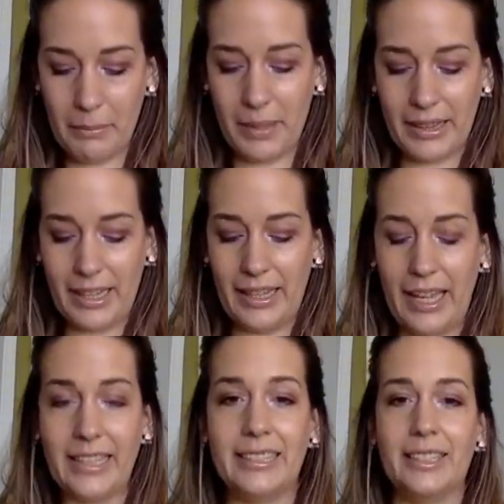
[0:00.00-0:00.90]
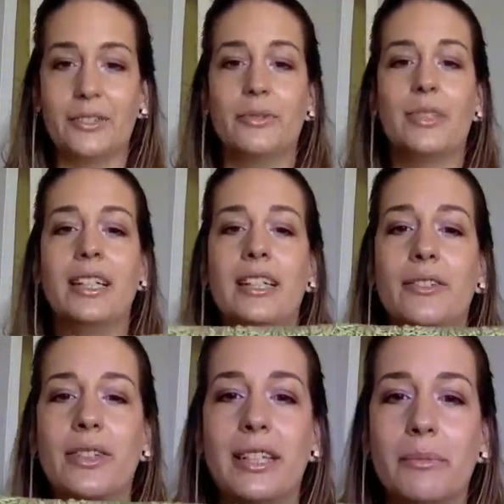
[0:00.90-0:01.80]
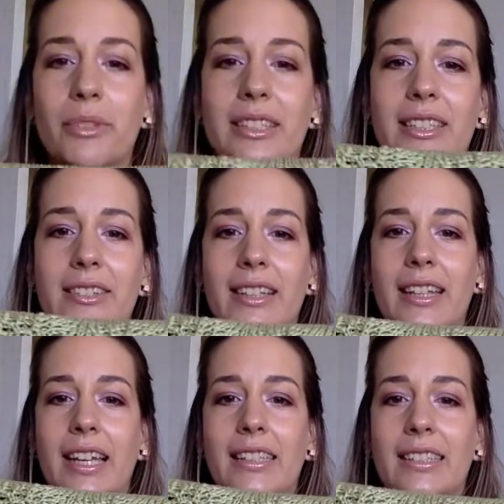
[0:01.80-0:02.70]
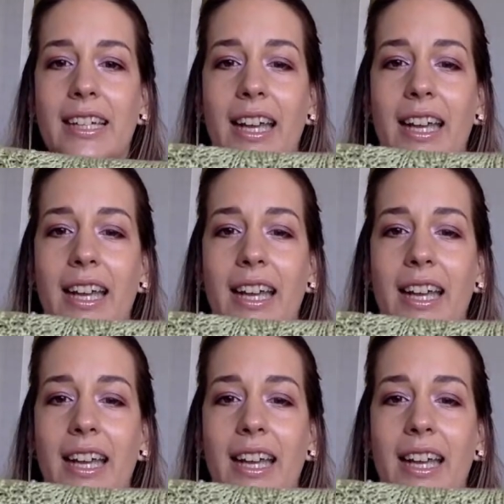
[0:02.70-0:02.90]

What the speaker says: but the lace is really, really pretty. Look at that.